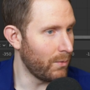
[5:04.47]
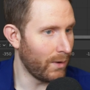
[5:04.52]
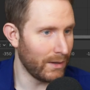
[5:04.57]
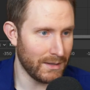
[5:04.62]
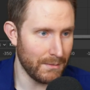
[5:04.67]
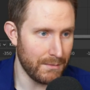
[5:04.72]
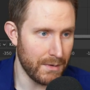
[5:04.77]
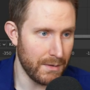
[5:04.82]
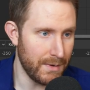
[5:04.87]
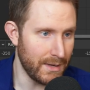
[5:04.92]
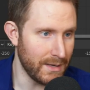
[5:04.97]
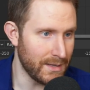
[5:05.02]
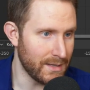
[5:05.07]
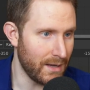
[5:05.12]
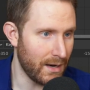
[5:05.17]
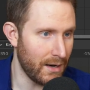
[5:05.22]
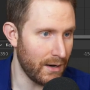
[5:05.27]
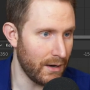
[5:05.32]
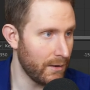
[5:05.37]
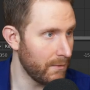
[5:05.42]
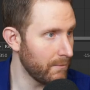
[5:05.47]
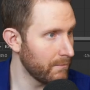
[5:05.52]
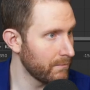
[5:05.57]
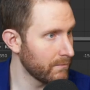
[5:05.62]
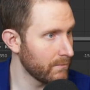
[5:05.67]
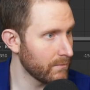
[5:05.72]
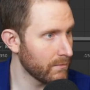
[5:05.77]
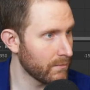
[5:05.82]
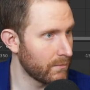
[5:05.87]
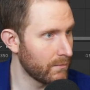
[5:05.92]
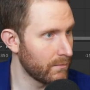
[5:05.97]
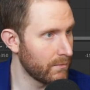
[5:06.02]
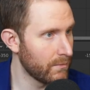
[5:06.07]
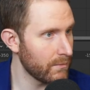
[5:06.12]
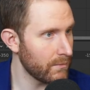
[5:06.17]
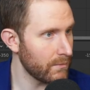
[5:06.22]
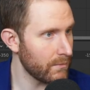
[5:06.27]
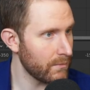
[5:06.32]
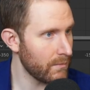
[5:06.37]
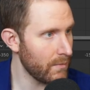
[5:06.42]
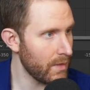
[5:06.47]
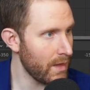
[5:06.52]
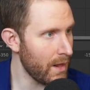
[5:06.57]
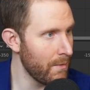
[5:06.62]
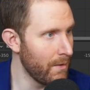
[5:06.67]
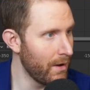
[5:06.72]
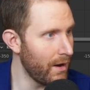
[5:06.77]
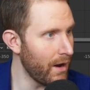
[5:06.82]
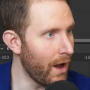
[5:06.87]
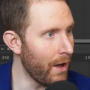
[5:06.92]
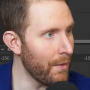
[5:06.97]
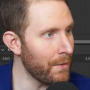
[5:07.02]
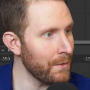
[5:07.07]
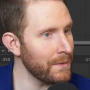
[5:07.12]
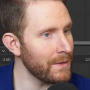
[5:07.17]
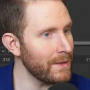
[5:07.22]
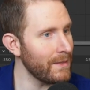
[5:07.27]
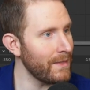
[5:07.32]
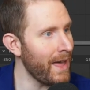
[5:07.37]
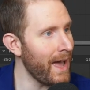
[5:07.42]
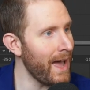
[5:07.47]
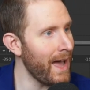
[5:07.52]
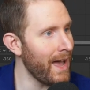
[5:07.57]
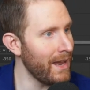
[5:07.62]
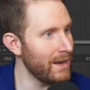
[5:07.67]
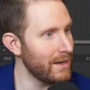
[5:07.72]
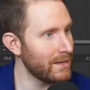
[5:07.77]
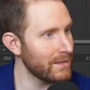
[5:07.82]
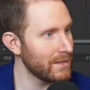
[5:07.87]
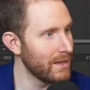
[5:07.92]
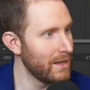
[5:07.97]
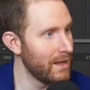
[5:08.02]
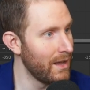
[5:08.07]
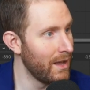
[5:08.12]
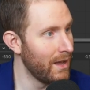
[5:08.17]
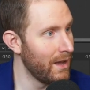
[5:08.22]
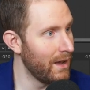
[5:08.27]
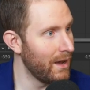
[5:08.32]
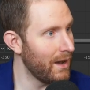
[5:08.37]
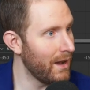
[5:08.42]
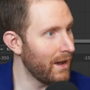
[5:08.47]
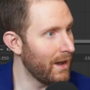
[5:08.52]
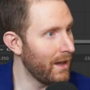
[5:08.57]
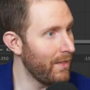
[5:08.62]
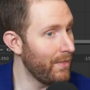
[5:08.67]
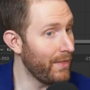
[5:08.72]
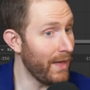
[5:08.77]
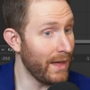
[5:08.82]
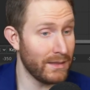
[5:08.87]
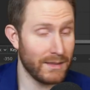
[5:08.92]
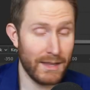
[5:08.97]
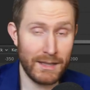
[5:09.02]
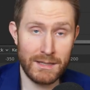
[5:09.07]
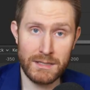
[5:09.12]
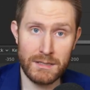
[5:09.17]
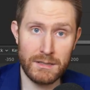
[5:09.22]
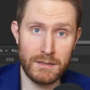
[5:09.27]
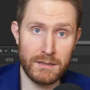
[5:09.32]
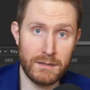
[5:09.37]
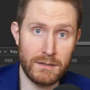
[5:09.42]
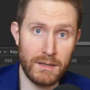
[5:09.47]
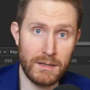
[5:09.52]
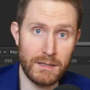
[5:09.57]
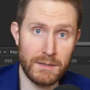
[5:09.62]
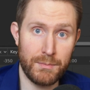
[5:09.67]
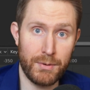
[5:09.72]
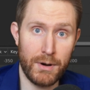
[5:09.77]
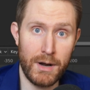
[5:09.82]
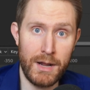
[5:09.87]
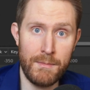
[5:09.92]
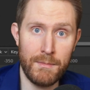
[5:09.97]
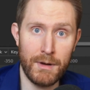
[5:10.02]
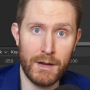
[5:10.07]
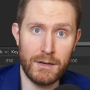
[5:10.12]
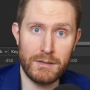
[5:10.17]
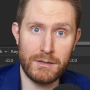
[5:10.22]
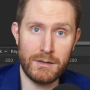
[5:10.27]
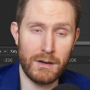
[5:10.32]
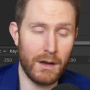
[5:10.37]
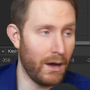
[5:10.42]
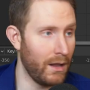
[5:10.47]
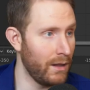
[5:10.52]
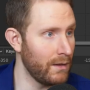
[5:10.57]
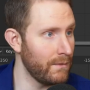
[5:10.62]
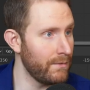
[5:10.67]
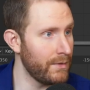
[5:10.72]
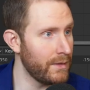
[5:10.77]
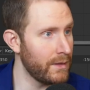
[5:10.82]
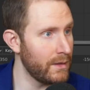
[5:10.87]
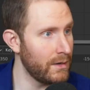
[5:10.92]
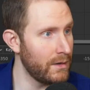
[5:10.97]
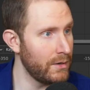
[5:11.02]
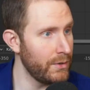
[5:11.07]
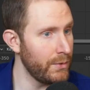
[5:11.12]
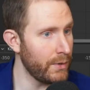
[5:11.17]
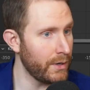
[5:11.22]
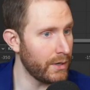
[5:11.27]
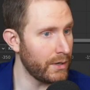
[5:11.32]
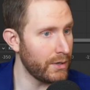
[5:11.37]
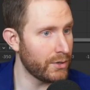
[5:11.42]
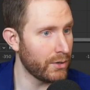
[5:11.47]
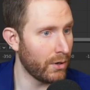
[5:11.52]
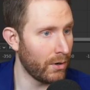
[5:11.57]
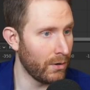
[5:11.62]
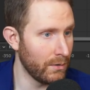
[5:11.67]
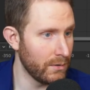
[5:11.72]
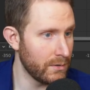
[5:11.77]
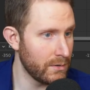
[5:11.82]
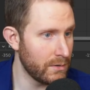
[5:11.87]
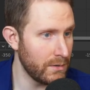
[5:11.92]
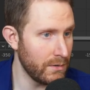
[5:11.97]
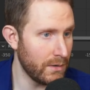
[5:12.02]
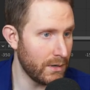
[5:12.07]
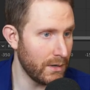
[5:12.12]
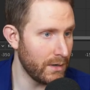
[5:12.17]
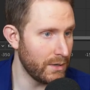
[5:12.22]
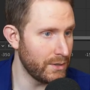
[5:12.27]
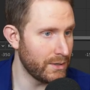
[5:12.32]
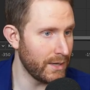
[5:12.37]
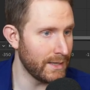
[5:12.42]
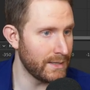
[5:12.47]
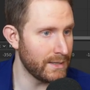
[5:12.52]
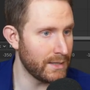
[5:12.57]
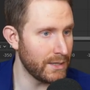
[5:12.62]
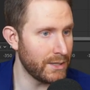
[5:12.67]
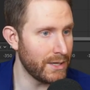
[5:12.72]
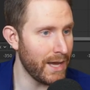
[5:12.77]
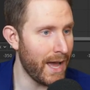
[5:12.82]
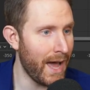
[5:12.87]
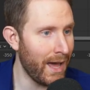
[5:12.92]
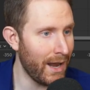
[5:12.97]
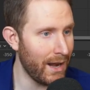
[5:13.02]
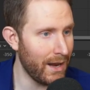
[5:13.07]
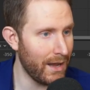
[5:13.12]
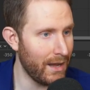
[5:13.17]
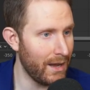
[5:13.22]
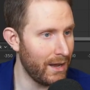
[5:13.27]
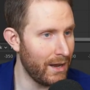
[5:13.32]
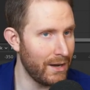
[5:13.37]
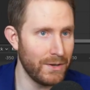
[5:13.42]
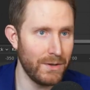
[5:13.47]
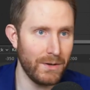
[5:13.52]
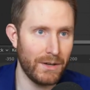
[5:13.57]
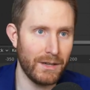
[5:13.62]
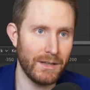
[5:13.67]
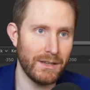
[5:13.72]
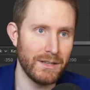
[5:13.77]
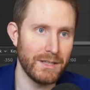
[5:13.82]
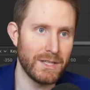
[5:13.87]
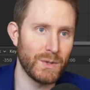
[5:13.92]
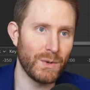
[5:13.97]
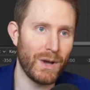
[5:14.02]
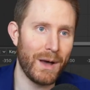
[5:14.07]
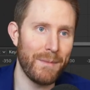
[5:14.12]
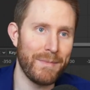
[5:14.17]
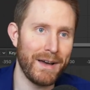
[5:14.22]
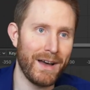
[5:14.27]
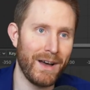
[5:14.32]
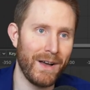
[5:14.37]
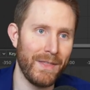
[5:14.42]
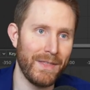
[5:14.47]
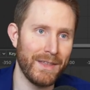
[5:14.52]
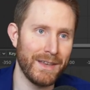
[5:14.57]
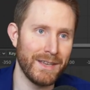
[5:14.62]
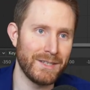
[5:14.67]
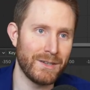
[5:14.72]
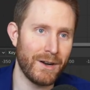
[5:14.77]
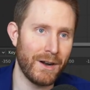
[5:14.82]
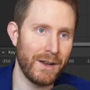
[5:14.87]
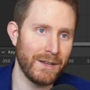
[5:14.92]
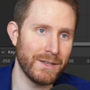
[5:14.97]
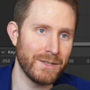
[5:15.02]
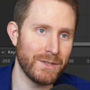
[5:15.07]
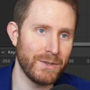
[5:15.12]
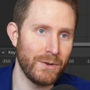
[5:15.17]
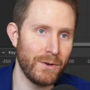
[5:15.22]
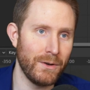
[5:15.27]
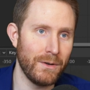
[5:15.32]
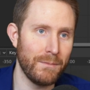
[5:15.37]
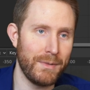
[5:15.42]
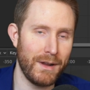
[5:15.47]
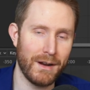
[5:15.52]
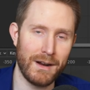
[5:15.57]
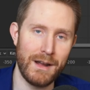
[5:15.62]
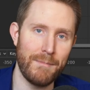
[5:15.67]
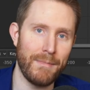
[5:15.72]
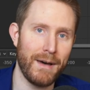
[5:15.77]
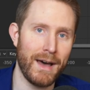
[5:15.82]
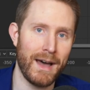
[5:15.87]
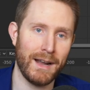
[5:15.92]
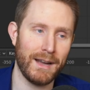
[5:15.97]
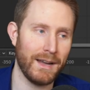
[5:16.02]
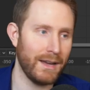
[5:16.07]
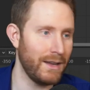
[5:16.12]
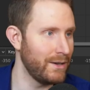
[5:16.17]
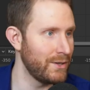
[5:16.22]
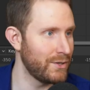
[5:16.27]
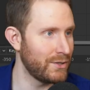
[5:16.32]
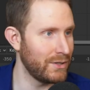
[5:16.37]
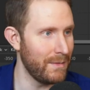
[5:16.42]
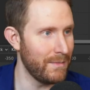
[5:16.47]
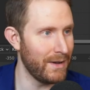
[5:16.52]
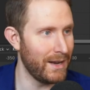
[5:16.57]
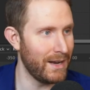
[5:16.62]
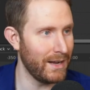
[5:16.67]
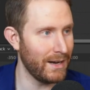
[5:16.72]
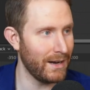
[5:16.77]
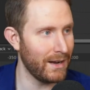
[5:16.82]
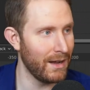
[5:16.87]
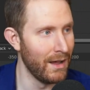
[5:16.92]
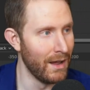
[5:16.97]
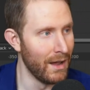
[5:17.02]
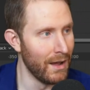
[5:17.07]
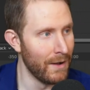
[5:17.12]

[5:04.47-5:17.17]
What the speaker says: want them to be centered. But other than that, that's pretty much all of the new controls. You can adjust the chat and you can swap out the starting soon, be right back, and stream ending.